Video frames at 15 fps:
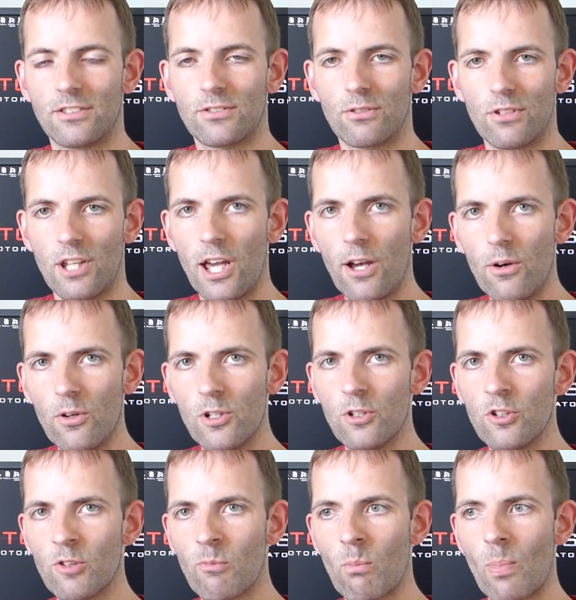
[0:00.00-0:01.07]
So now
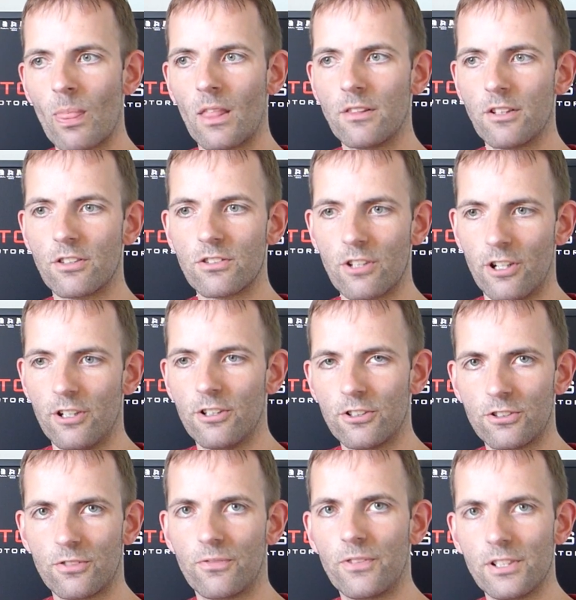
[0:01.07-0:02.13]
the
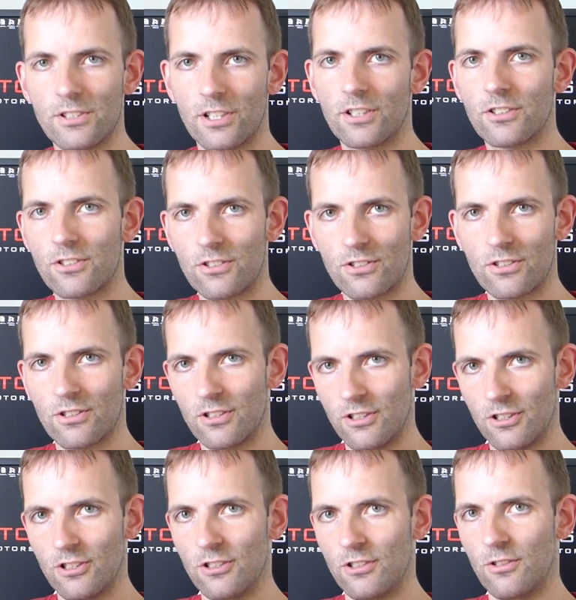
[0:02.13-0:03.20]
tires physics
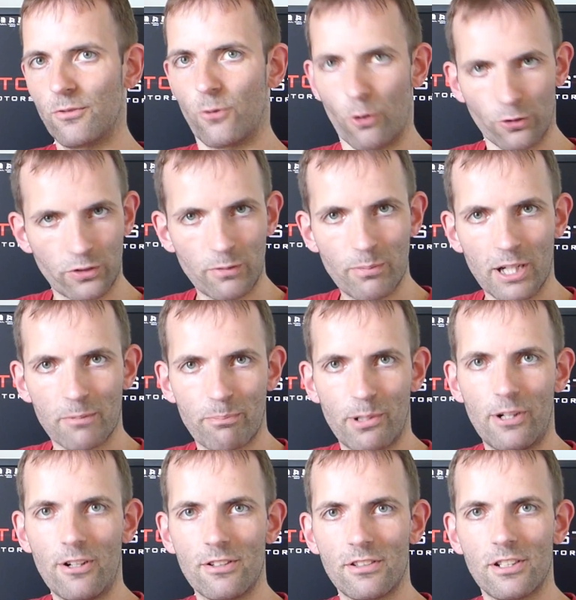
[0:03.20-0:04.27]
force feedback
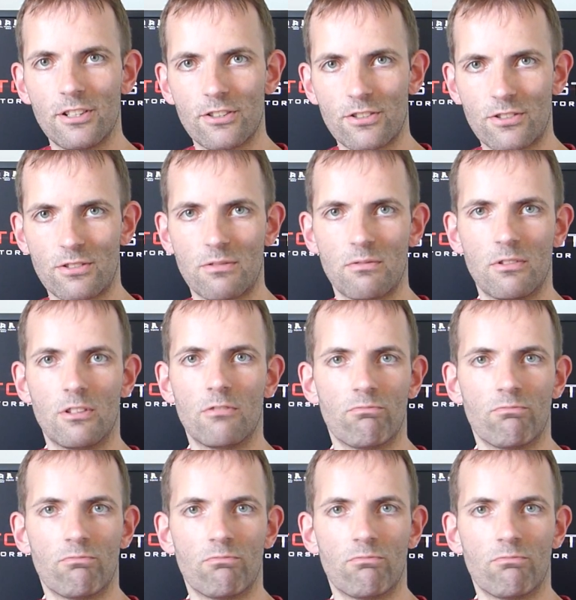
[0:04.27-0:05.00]
part is